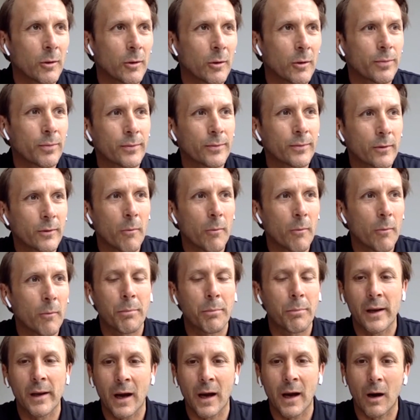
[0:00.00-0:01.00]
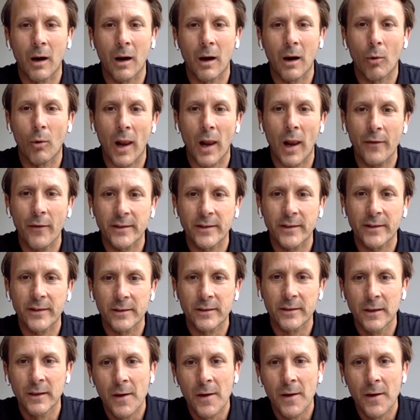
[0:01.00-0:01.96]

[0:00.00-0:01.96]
stopped completely our lives,